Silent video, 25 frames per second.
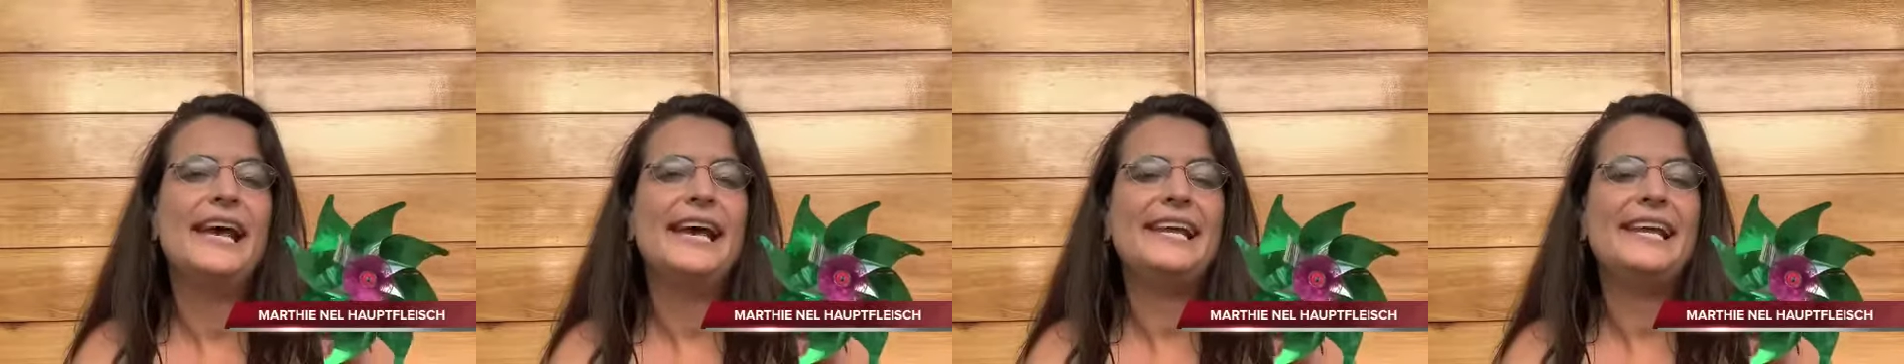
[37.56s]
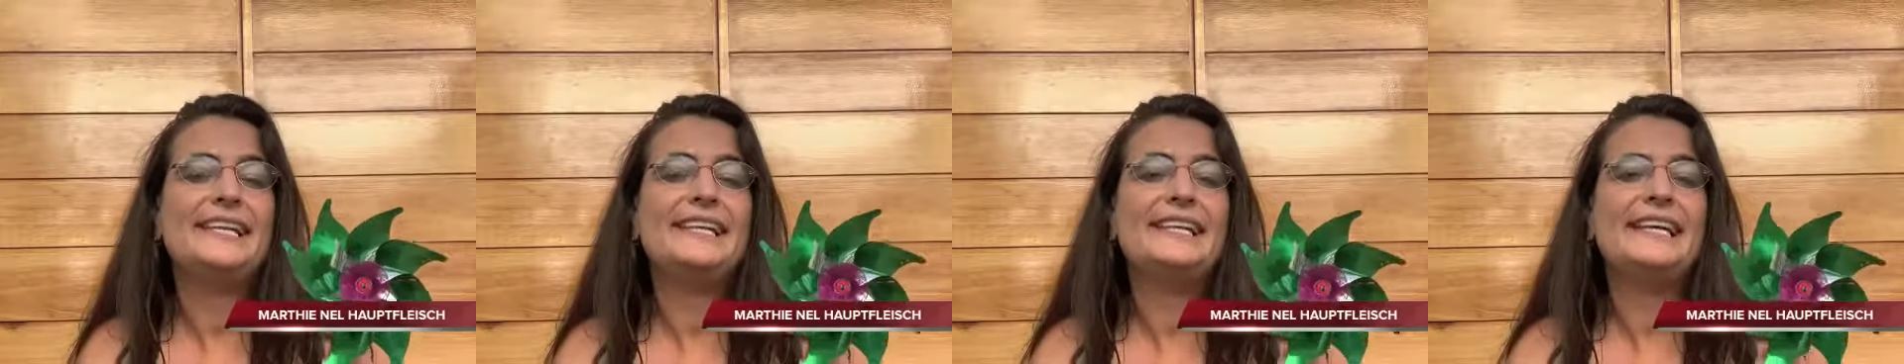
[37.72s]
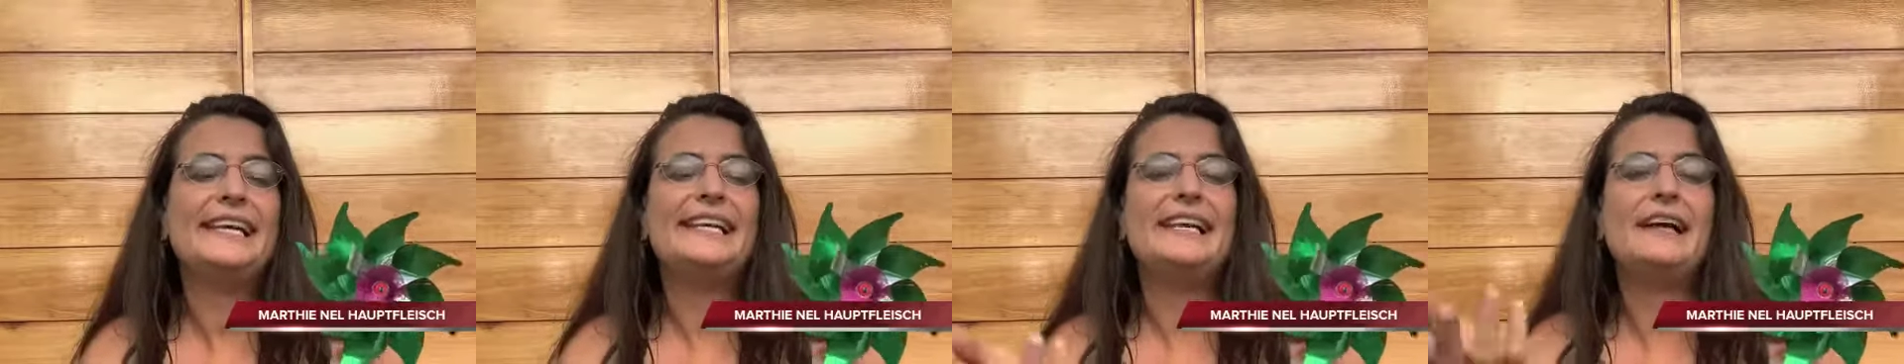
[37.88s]
And
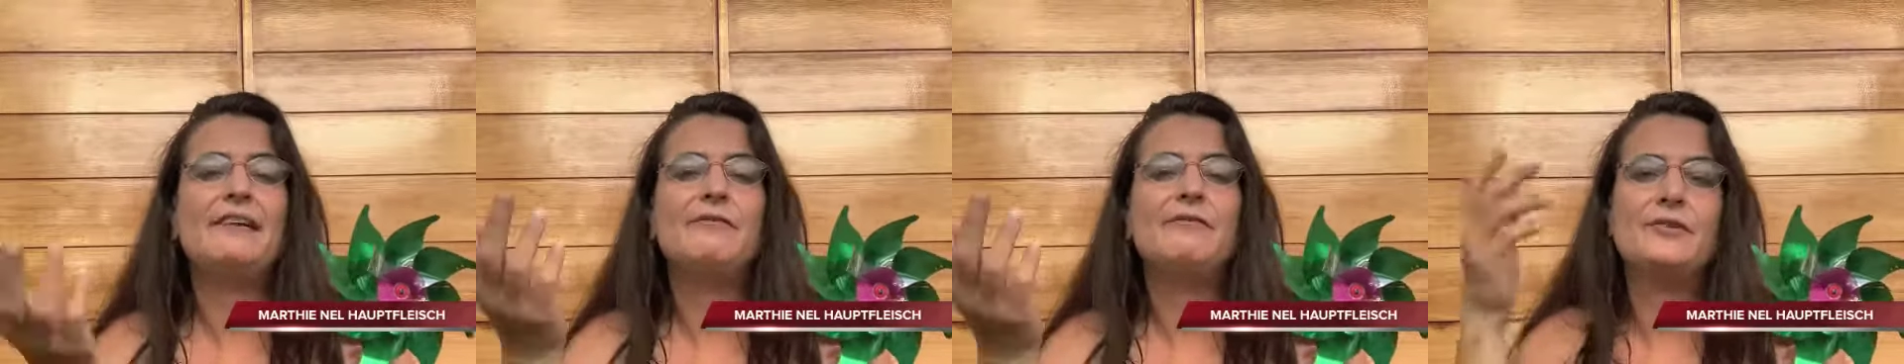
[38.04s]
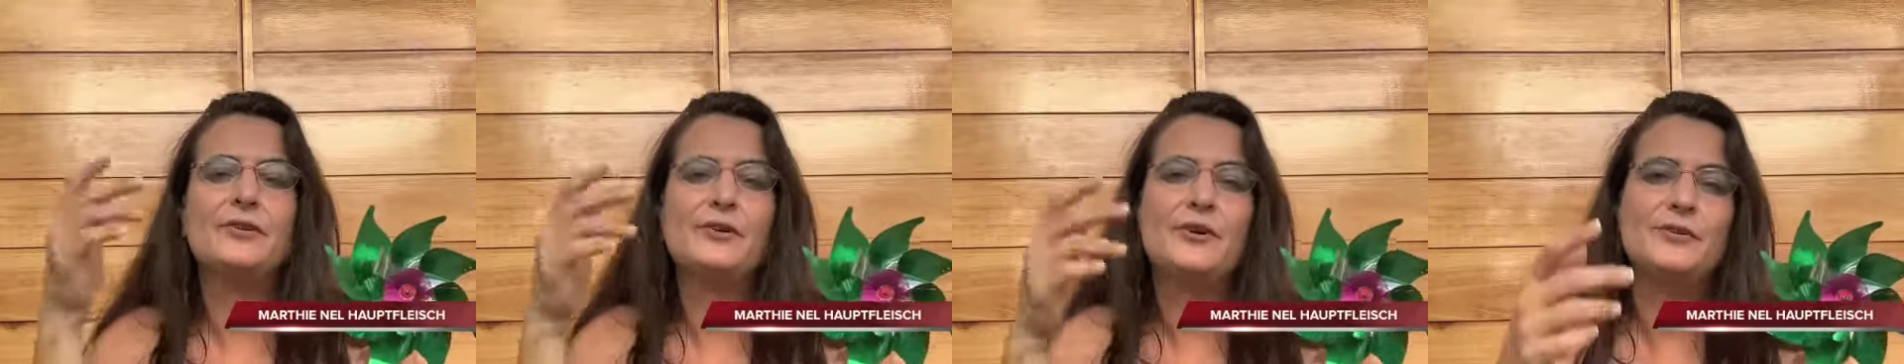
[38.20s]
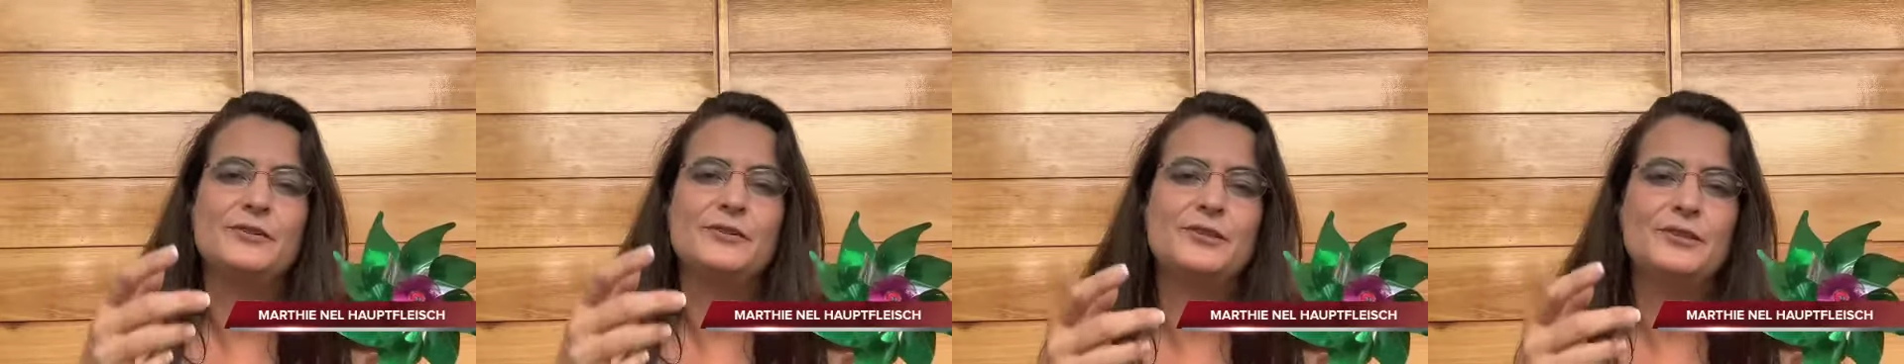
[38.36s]
again,
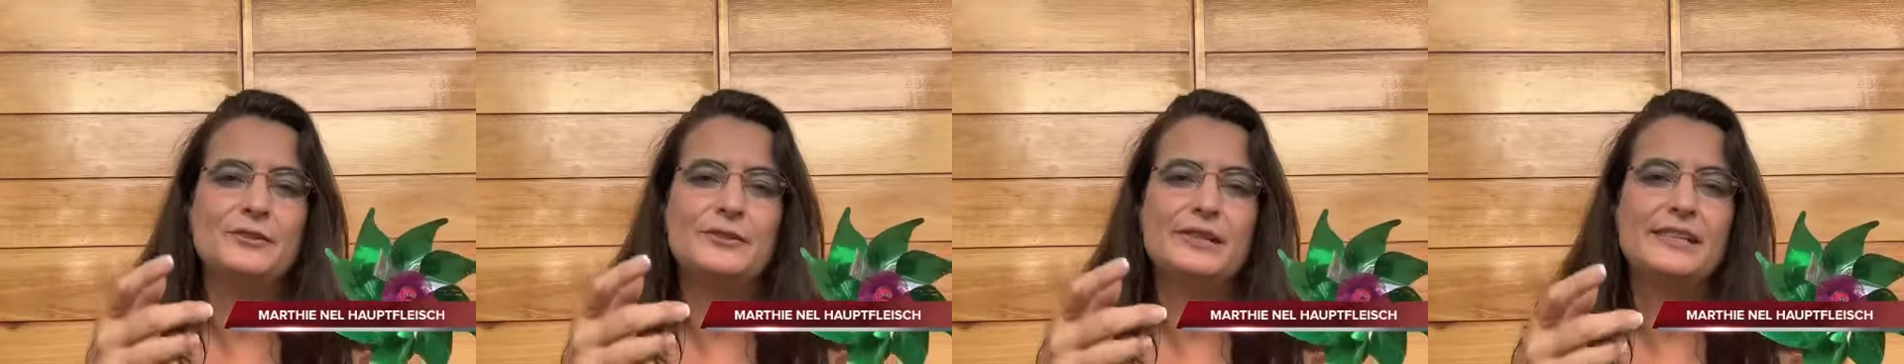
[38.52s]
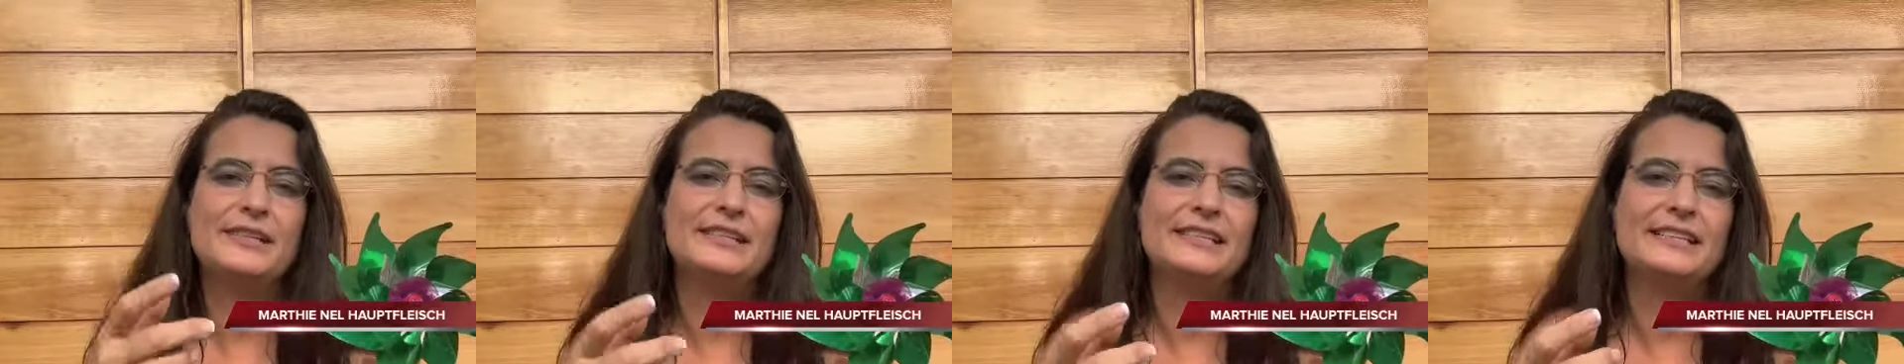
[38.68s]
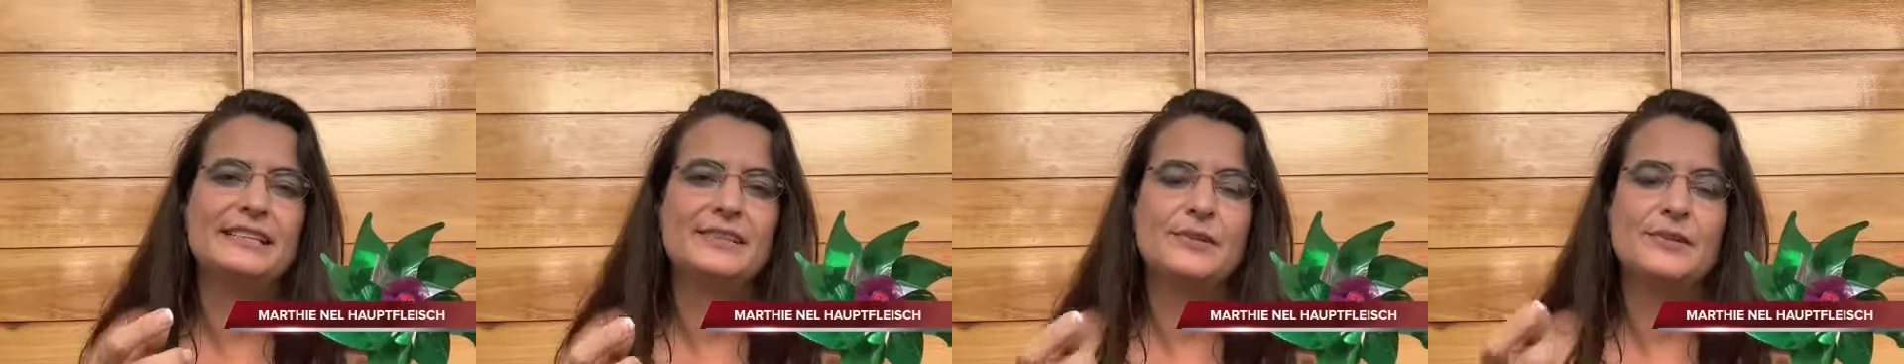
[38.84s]
Afrikaans
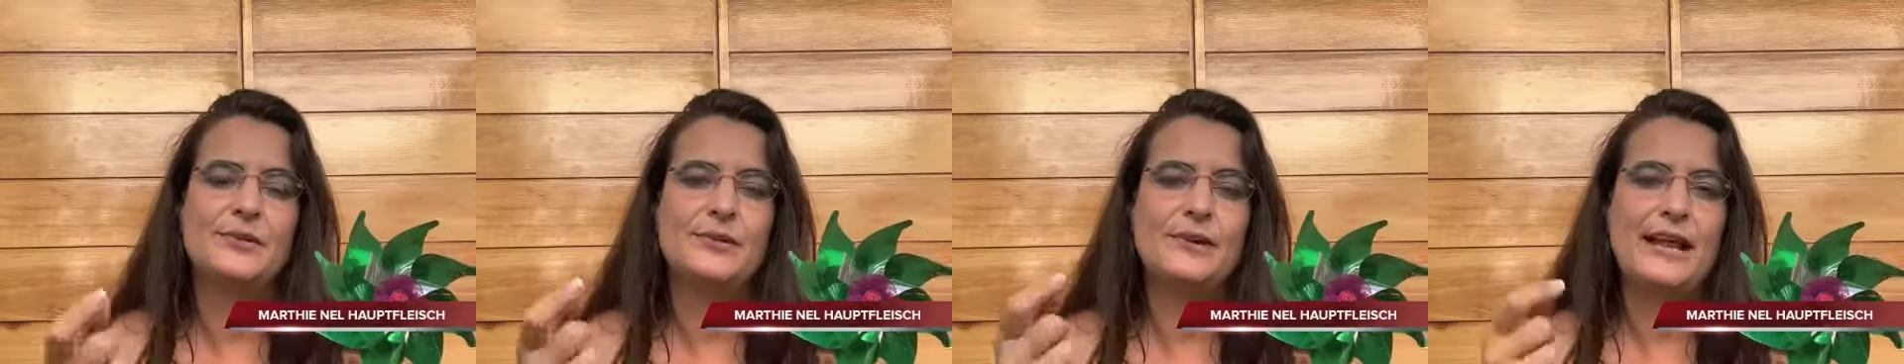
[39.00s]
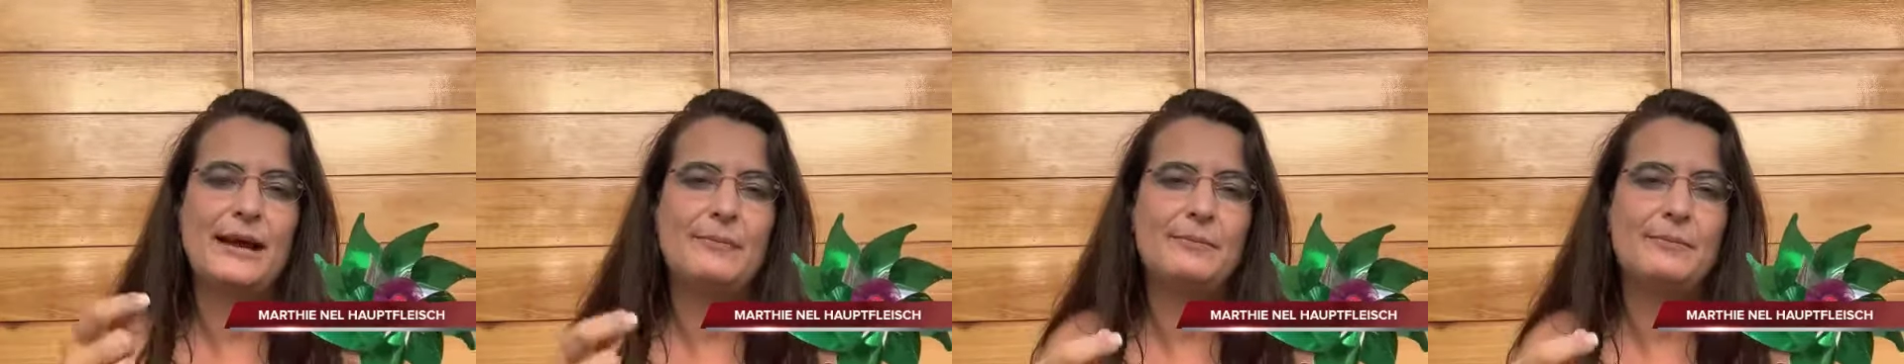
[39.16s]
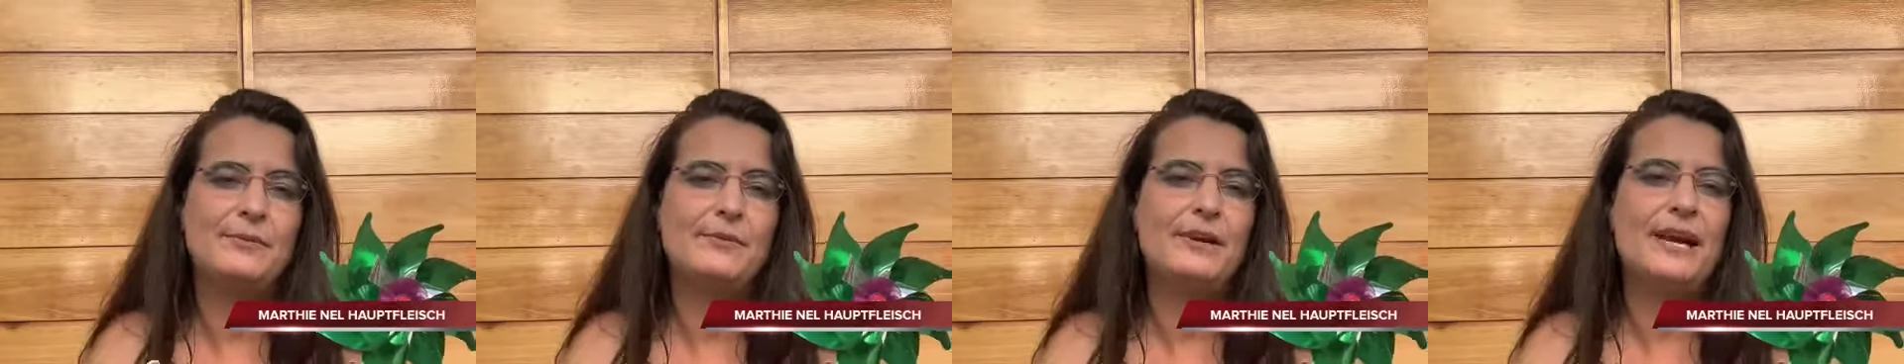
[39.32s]
Rook did a
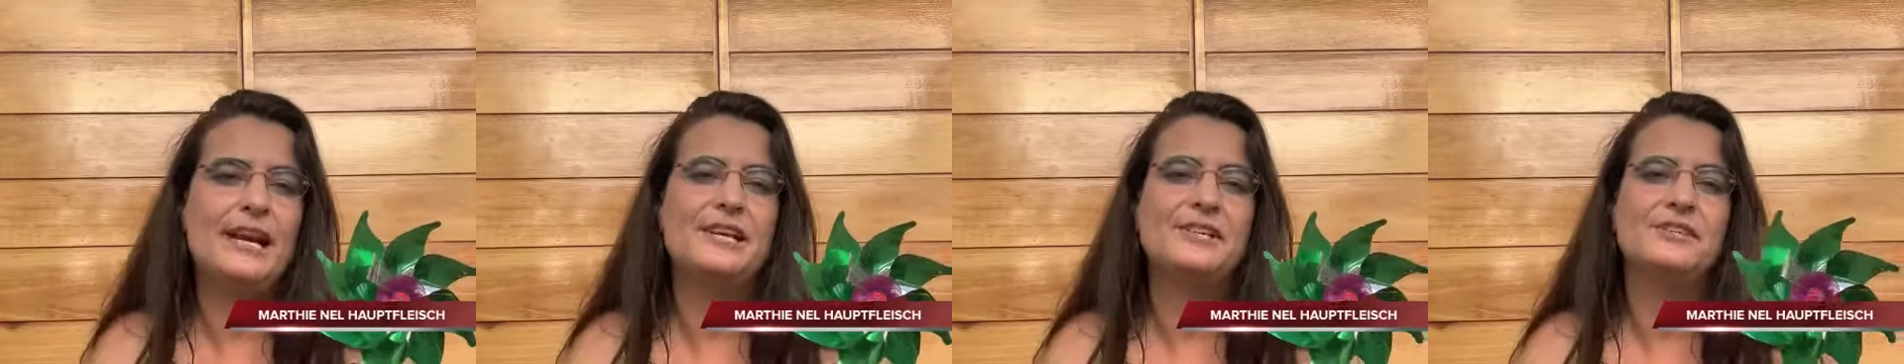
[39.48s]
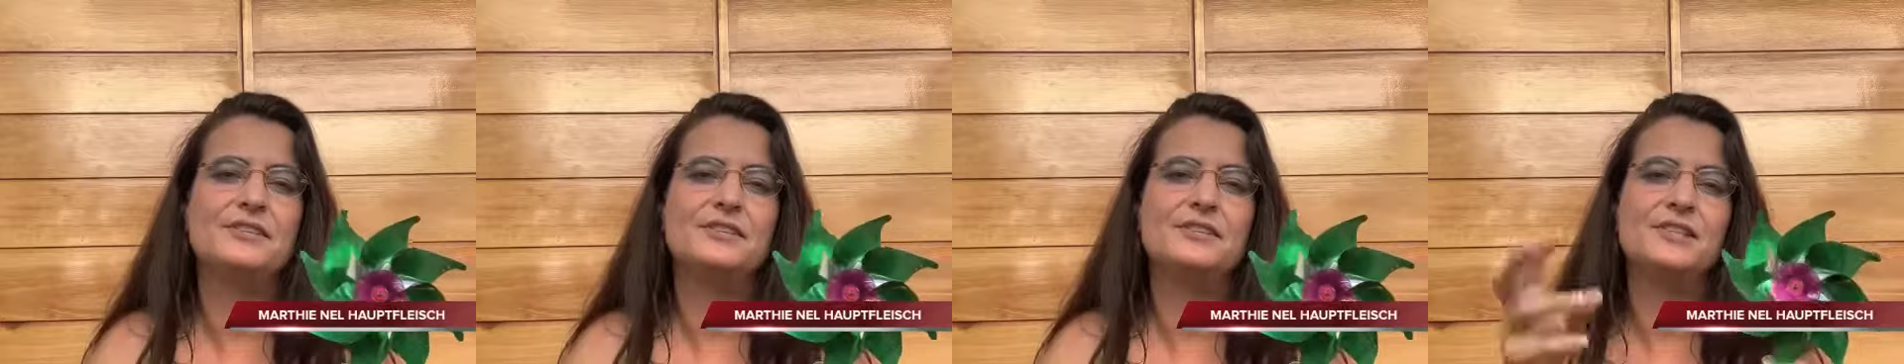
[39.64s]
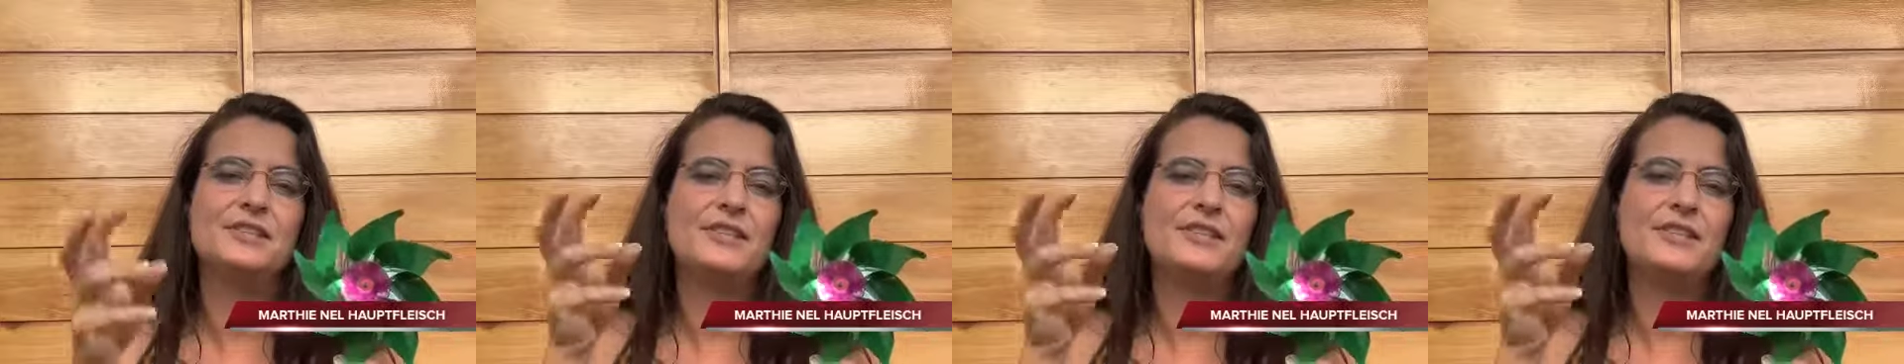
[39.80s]
collaboration,